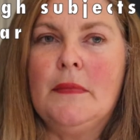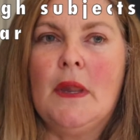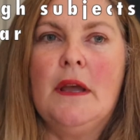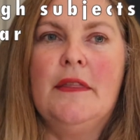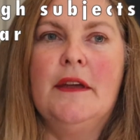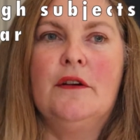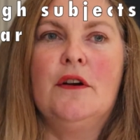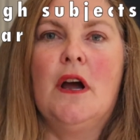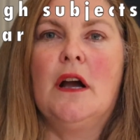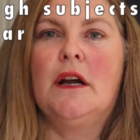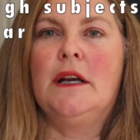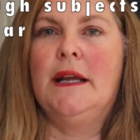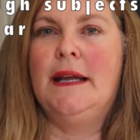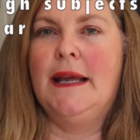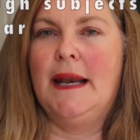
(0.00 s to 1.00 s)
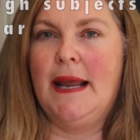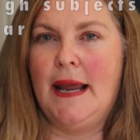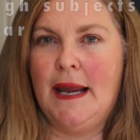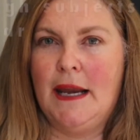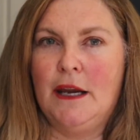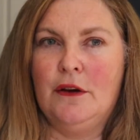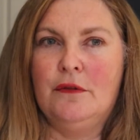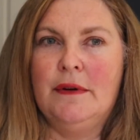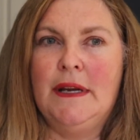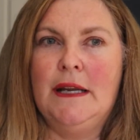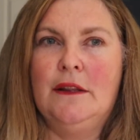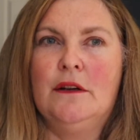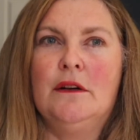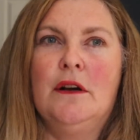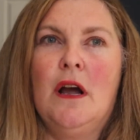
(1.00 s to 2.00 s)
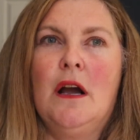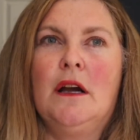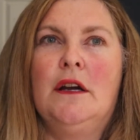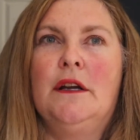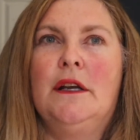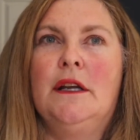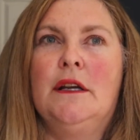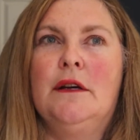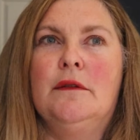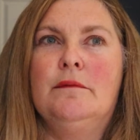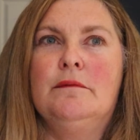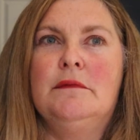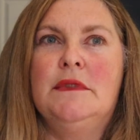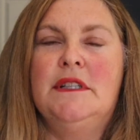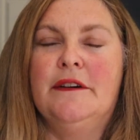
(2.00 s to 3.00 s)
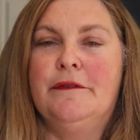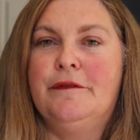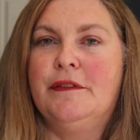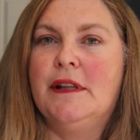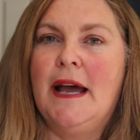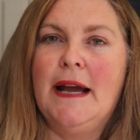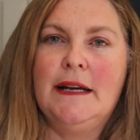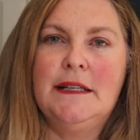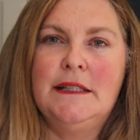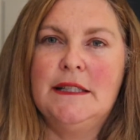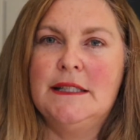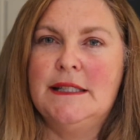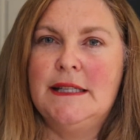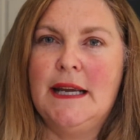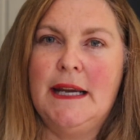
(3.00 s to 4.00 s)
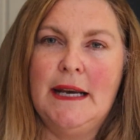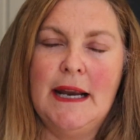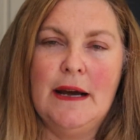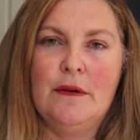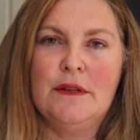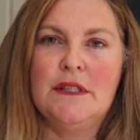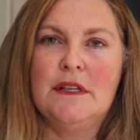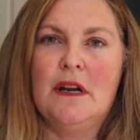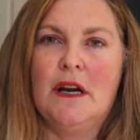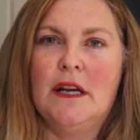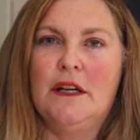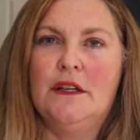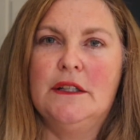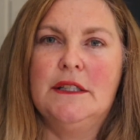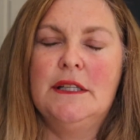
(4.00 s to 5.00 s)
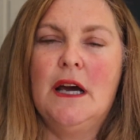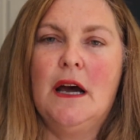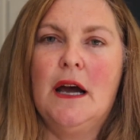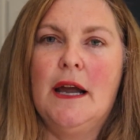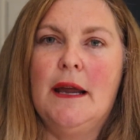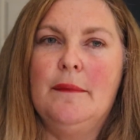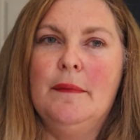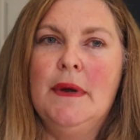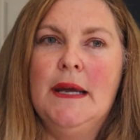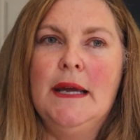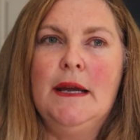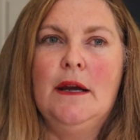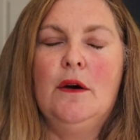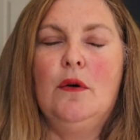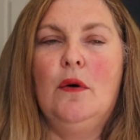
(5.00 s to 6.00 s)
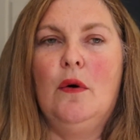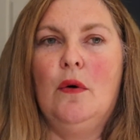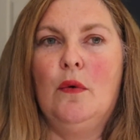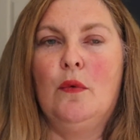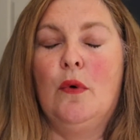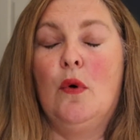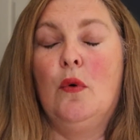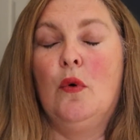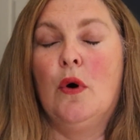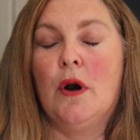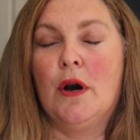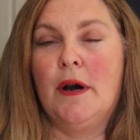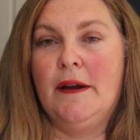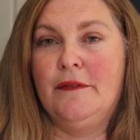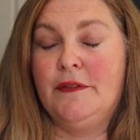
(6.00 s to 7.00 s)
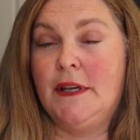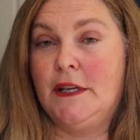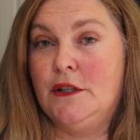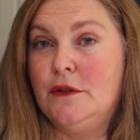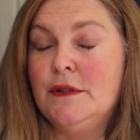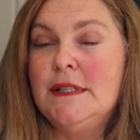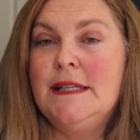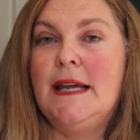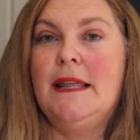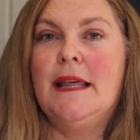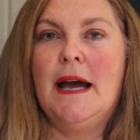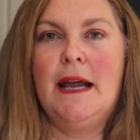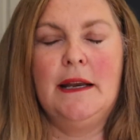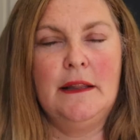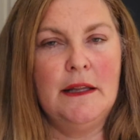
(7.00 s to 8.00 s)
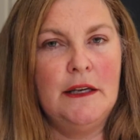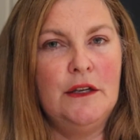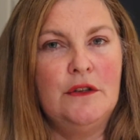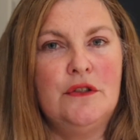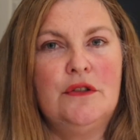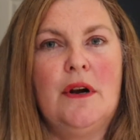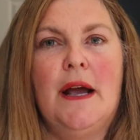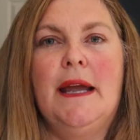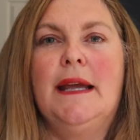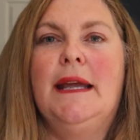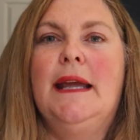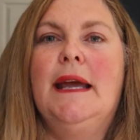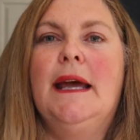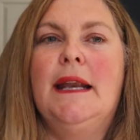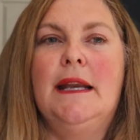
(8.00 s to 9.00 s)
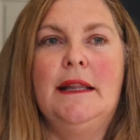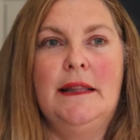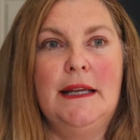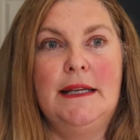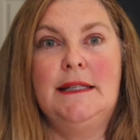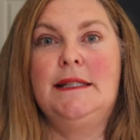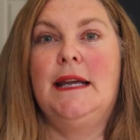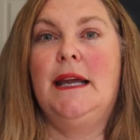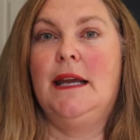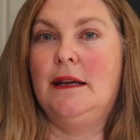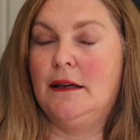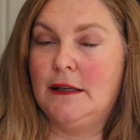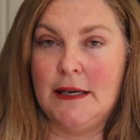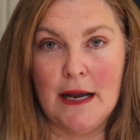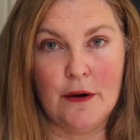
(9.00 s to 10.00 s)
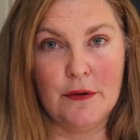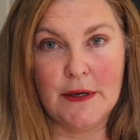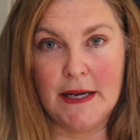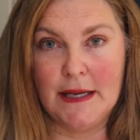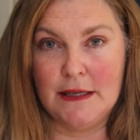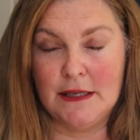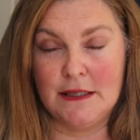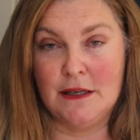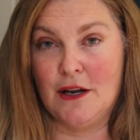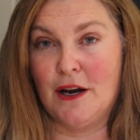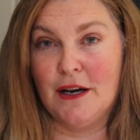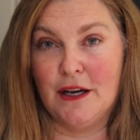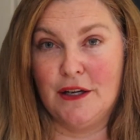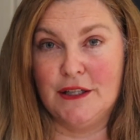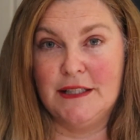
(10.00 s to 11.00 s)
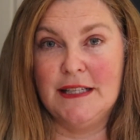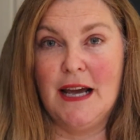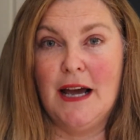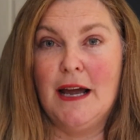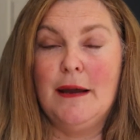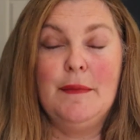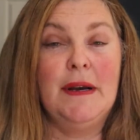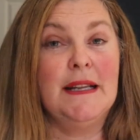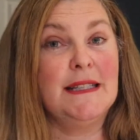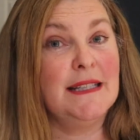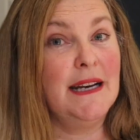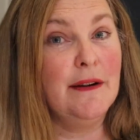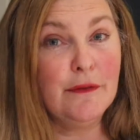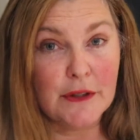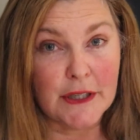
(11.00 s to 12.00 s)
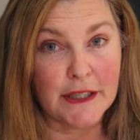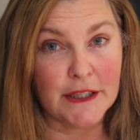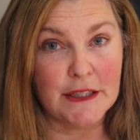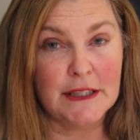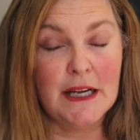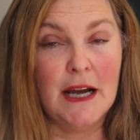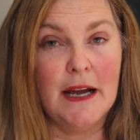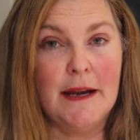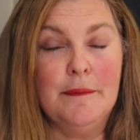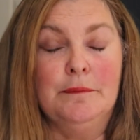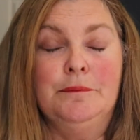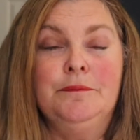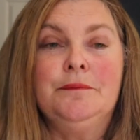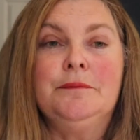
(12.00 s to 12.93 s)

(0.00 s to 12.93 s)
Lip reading: They're not going to get angry. They're not going to deflect and say now is not a good time. Or if they do say that and then you try again and they say now is not a good time and it's never a good time,